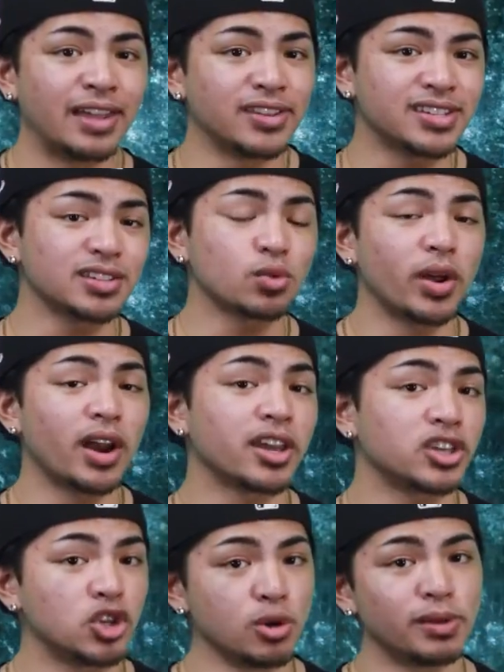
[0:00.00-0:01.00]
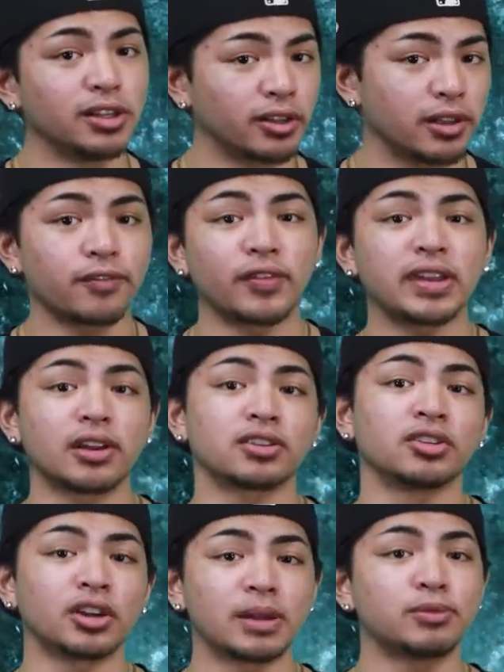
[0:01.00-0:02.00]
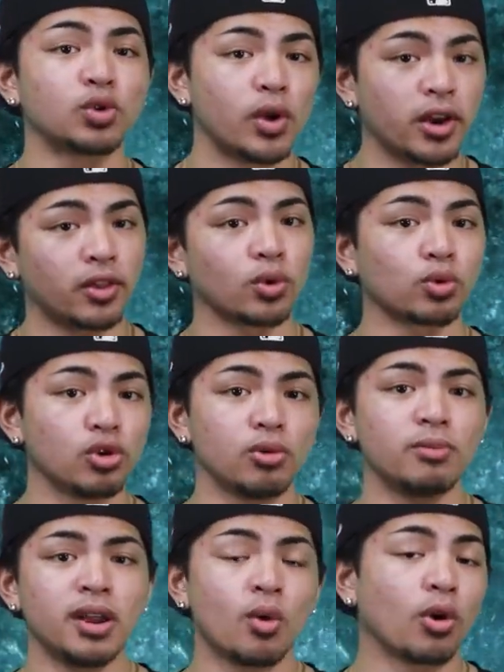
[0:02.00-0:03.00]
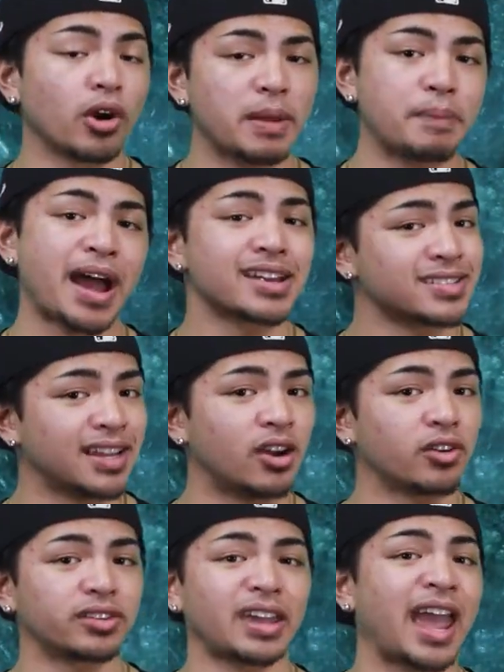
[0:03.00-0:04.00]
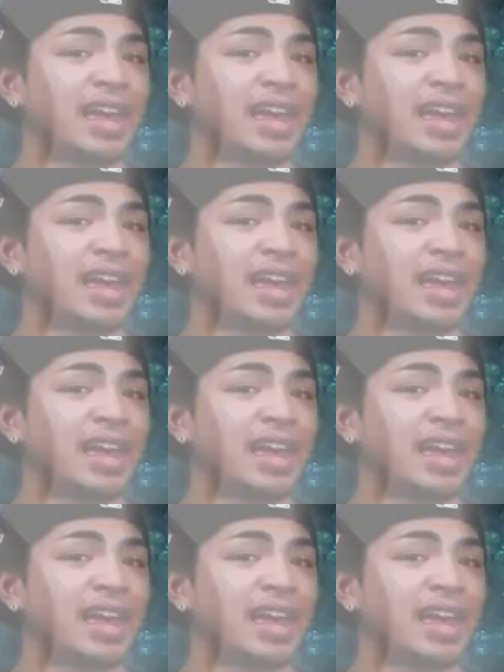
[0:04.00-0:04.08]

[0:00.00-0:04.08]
And this is when a human-looking figure took him to another room where he passed out